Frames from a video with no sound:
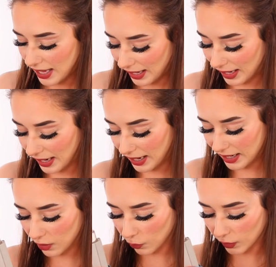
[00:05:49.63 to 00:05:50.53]

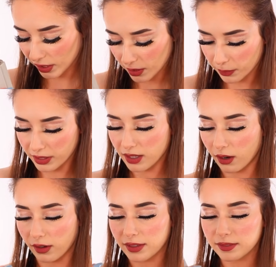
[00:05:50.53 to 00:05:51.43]
and we're gonna put it
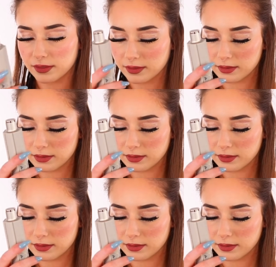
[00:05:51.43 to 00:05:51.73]
on.